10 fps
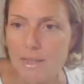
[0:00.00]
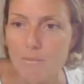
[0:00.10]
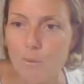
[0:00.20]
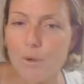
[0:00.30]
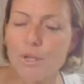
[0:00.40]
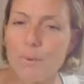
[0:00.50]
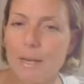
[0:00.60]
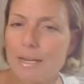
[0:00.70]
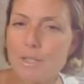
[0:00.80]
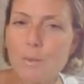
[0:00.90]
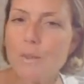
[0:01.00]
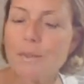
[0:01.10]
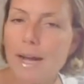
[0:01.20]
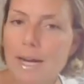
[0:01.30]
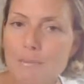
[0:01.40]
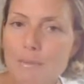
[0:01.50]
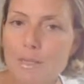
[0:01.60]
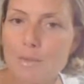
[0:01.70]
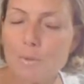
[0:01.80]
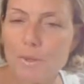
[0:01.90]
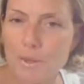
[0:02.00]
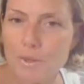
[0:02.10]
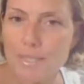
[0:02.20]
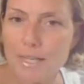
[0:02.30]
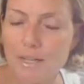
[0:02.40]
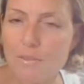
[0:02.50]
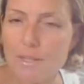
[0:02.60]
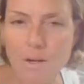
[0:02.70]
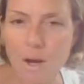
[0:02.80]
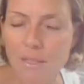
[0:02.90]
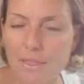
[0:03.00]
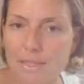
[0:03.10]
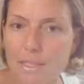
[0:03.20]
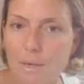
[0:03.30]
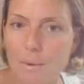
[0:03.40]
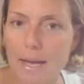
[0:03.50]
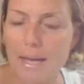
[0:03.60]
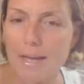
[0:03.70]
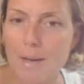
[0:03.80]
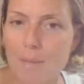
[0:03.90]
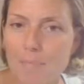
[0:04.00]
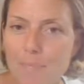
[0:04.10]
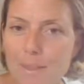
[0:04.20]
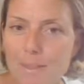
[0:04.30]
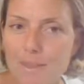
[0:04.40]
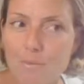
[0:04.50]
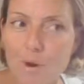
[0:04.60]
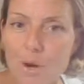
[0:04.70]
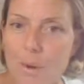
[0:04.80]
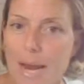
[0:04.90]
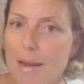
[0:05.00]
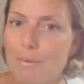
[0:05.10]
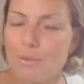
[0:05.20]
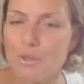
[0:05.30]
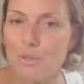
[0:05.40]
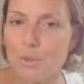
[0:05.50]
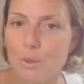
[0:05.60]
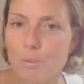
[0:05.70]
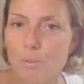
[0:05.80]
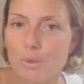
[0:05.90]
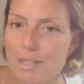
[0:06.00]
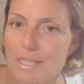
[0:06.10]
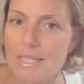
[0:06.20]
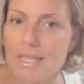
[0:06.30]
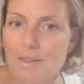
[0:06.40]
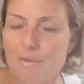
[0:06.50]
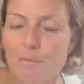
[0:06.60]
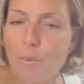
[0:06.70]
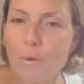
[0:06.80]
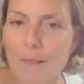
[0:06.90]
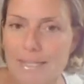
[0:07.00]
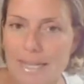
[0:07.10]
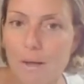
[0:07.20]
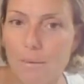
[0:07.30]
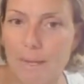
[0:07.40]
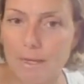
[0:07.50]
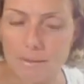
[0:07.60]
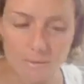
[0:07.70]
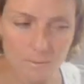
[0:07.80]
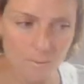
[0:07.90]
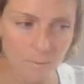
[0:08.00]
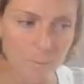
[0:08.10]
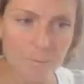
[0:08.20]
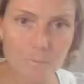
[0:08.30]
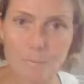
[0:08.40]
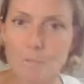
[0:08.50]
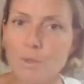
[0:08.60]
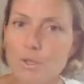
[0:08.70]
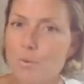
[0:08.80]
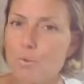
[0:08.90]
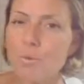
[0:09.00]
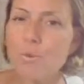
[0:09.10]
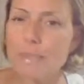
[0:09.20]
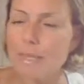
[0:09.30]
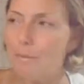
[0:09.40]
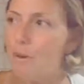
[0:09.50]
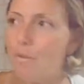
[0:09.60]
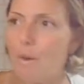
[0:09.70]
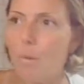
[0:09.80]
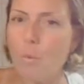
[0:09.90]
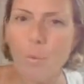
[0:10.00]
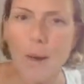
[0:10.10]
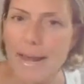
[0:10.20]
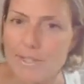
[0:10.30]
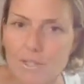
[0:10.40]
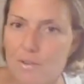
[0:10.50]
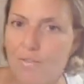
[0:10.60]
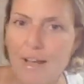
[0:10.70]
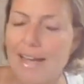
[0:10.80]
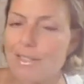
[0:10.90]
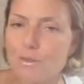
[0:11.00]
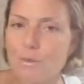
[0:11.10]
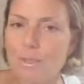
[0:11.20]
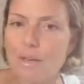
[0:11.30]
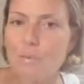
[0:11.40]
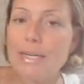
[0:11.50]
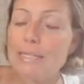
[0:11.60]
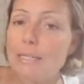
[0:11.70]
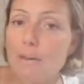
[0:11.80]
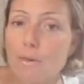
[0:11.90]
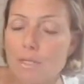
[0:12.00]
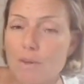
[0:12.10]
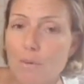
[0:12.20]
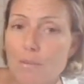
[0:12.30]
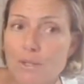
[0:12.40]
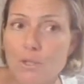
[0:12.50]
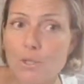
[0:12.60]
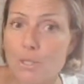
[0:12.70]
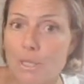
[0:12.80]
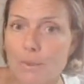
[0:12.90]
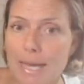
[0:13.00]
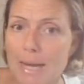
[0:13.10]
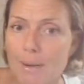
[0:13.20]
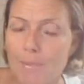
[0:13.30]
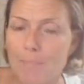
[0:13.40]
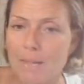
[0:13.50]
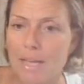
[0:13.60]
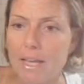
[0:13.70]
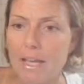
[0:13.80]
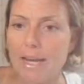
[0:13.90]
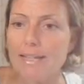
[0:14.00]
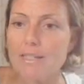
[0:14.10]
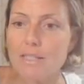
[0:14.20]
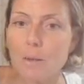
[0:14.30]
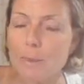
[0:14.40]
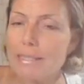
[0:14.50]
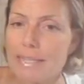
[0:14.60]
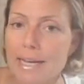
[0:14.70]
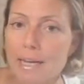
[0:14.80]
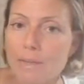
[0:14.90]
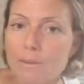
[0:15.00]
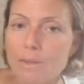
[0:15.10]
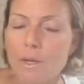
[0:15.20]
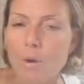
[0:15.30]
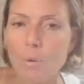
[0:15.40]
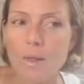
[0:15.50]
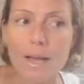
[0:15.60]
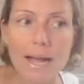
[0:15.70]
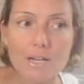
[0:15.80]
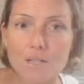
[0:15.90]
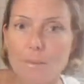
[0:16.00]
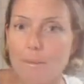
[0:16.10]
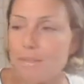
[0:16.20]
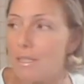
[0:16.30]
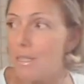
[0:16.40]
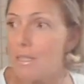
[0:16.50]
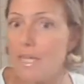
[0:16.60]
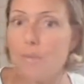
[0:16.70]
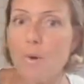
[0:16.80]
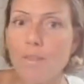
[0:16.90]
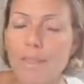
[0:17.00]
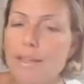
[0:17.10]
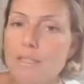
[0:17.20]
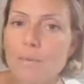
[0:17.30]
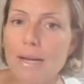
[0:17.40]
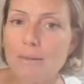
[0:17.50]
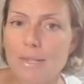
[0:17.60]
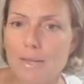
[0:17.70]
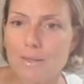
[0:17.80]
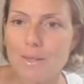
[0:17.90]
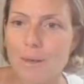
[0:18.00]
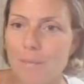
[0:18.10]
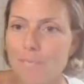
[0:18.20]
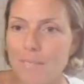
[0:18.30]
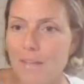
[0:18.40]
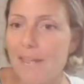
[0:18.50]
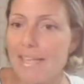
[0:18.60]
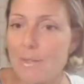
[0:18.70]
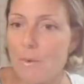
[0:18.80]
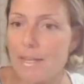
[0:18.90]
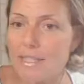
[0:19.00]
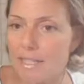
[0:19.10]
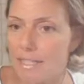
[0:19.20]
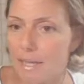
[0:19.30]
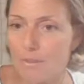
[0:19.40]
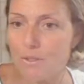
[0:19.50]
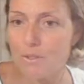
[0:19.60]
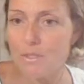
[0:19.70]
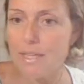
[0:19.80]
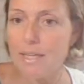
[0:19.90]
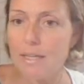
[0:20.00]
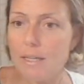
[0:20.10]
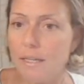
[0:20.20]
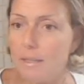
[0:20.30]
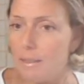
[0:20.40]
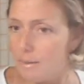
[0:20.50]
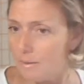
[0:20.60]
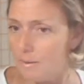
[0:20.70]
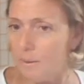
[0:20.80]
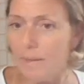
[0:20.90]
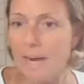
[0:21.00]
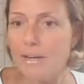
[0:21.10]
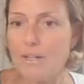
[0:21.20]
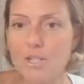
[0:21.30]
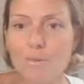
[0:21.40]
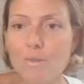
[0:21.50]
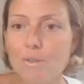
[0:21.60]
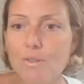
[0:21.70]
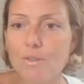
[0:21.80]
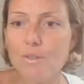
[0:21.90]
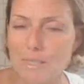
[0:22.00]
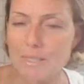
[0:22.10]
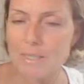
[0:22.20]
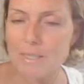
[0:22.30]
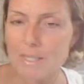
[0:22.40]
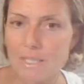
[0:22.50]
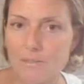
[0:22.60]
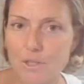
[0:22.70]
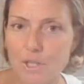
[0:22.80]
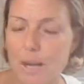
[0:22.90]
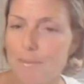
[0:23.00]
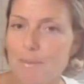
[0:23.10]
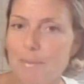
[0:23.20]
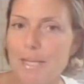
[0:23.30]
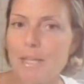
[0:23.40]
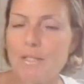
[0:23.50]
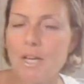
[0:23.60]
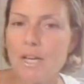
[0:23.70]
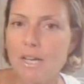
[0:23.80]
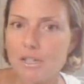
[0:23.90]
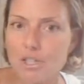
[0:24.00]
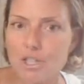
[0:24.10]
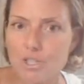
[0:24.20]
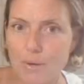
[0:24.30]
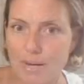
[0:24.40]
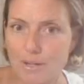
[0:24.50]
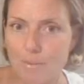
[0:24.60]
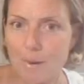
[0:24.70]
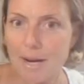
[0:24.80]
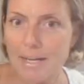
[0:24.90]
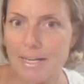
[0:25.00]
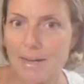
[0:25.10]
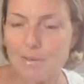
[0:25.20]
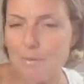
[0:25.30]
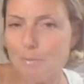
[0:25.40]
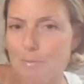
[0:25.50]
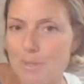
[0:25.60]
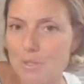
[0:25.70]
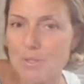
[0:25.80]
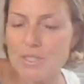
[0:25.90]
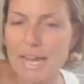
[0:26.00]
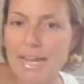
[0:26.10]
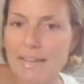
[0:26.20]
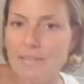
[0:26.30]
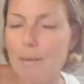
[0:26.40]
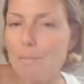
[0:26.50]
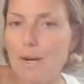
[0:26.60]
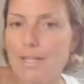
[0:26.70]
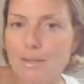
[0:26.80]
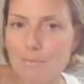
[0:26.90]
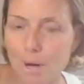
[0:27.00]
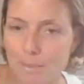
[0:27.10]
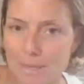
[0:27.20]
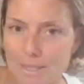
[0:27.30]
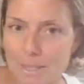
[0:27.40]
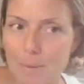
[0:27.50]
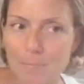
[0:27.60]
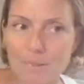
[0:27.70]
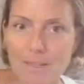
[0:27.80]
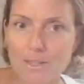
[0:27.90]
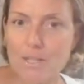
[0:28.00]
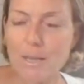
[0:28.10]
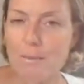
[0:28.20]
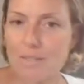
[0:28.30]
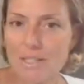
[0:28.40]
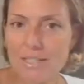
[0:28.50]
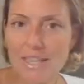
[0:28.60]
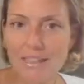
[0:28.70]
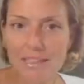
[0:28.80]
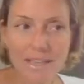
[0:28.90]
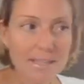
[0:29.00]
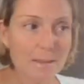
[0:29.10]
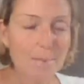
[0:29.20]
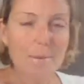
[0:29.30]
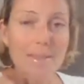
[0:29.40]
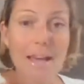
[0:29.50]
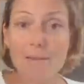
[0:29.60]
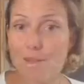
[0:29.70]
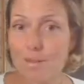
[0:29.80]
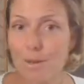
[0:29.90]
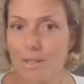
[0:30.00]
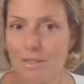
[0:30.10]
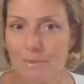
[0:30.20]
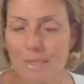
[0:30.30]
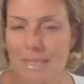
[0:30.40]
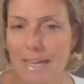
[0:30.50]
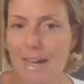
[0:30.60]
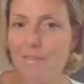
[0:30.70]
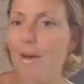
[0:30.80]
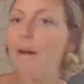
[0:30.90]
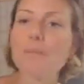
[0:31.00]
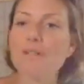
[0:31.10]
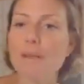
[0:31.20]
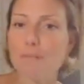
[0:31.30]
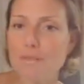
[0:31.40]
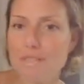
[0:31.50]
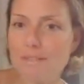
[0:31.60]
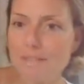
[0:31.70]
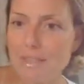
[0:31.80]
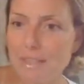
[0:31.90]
the more you get into alignment with yourself in an authentic way, the more you're able to perceive more that's out there. We're truly moving way too fast through life. We need to give ourselves permission to slow down. And in slowing down, we'll actually be able to see more things around us. And that's why Stacey's able to see energy move in different forms and different shapes, because she's trained her body enough to stay in that present moment, that she's able to see things that maybe the average person wouldn't have a perception of.